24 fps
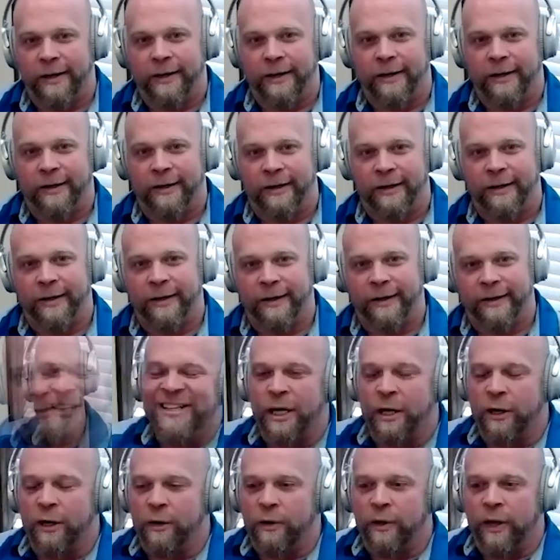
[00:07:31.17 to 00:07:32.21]
All right.
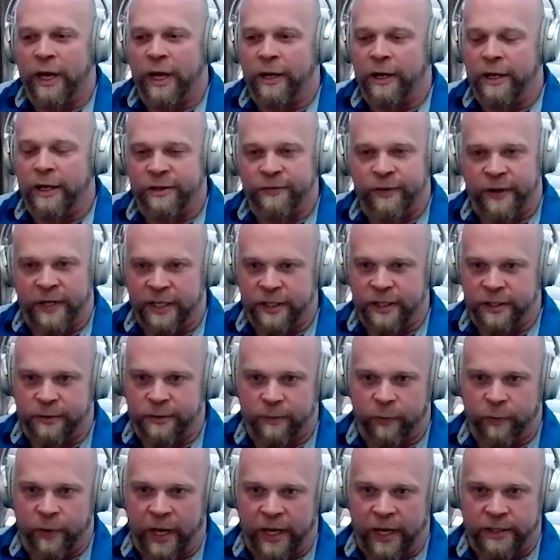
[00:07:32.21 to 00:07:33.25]
So like, it's funny
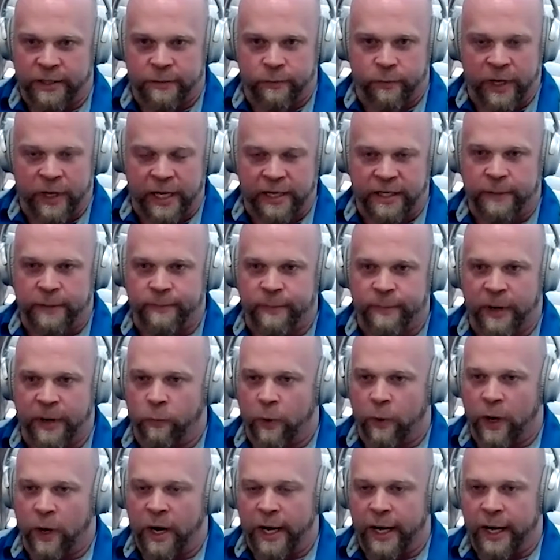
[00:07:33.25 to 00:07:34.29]
because when I, when I did my
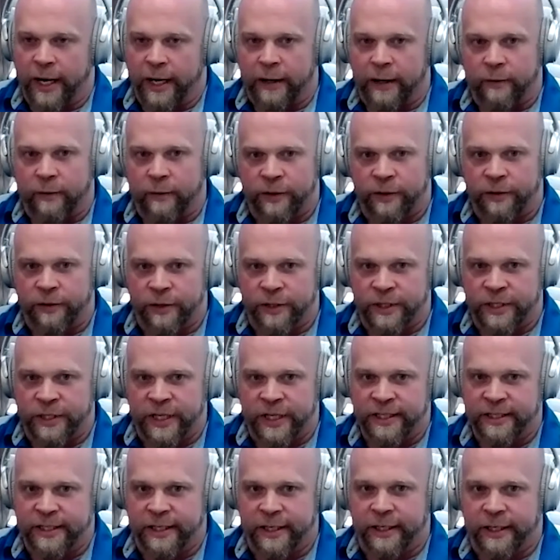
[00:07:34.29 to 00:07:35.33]
why with your
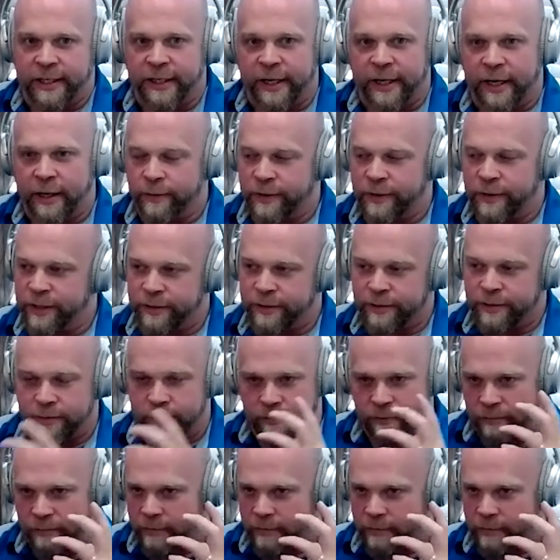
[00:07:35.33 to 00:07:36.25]
testing, it was,